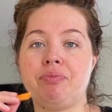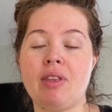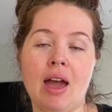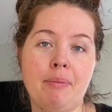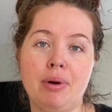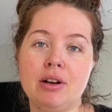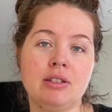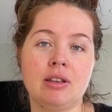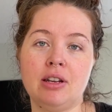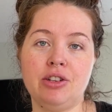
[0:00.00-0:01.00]
Yeah,
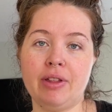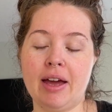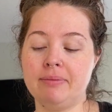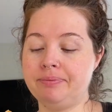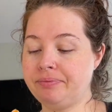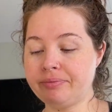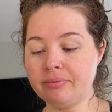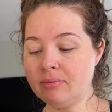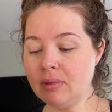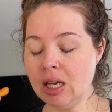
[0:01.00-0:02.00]
Bird's gonna do that.
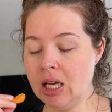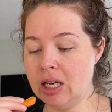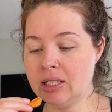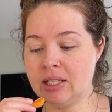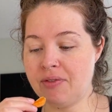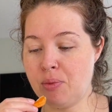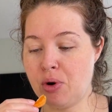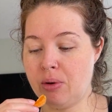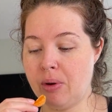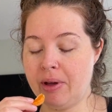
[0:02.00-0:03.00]
He does this every
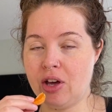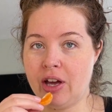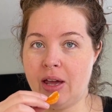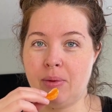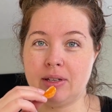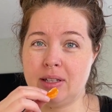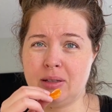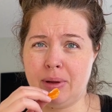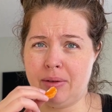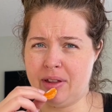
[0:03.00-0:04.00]
morning while we cook. He wants us to
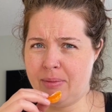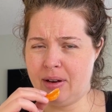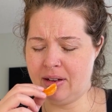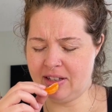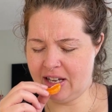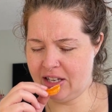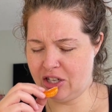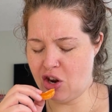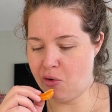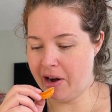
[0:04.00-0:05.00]
play with him, and it's a
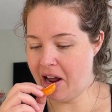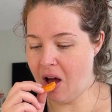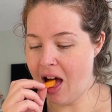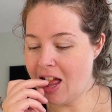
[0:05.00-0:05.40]
no right now.